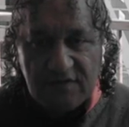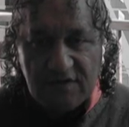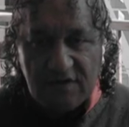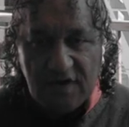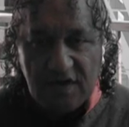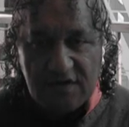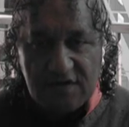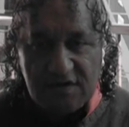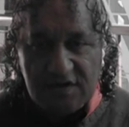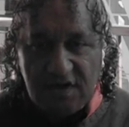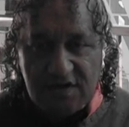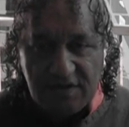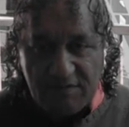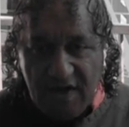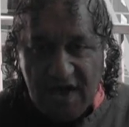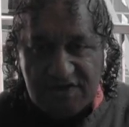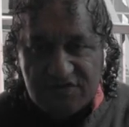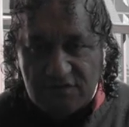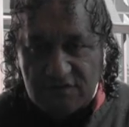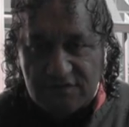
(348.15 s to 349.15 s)
right, they're the
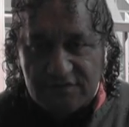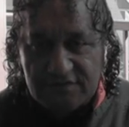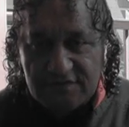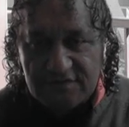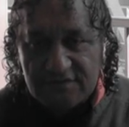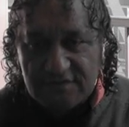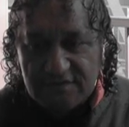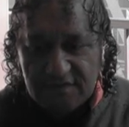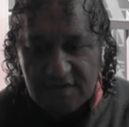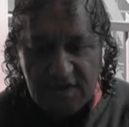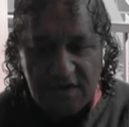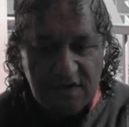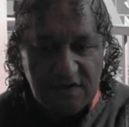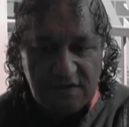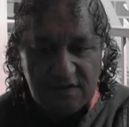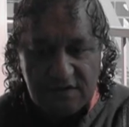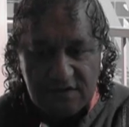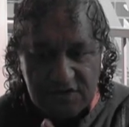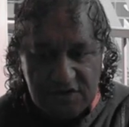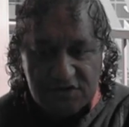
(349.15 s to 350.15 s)
marshals
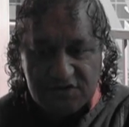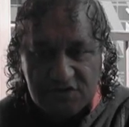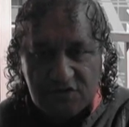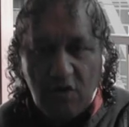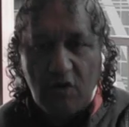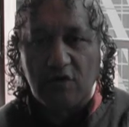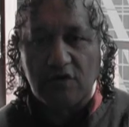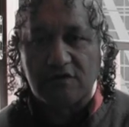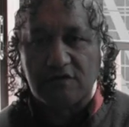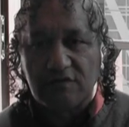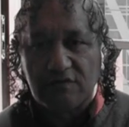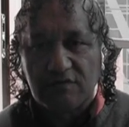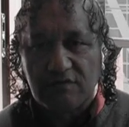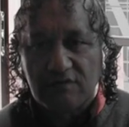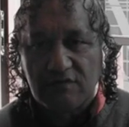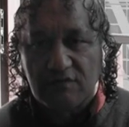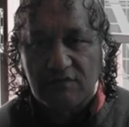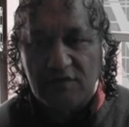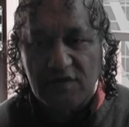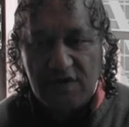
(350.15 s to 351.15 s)
in this court.
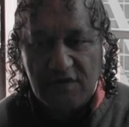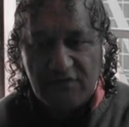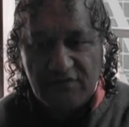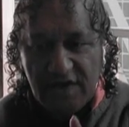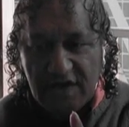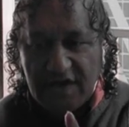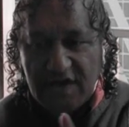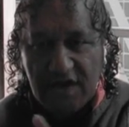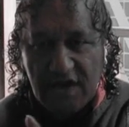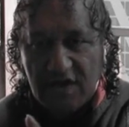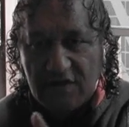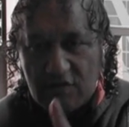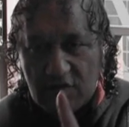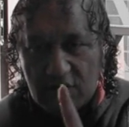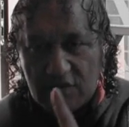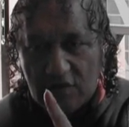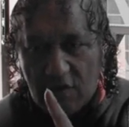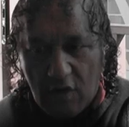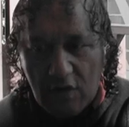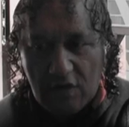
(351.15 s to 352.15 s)
We're running our
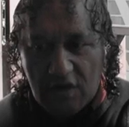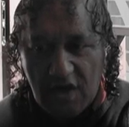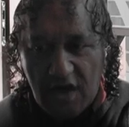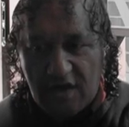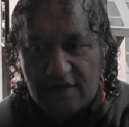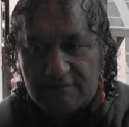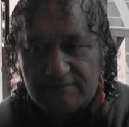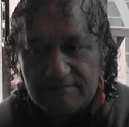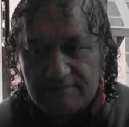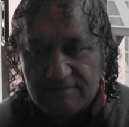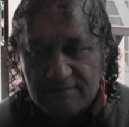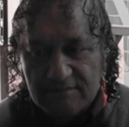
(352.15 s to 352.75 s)
court online,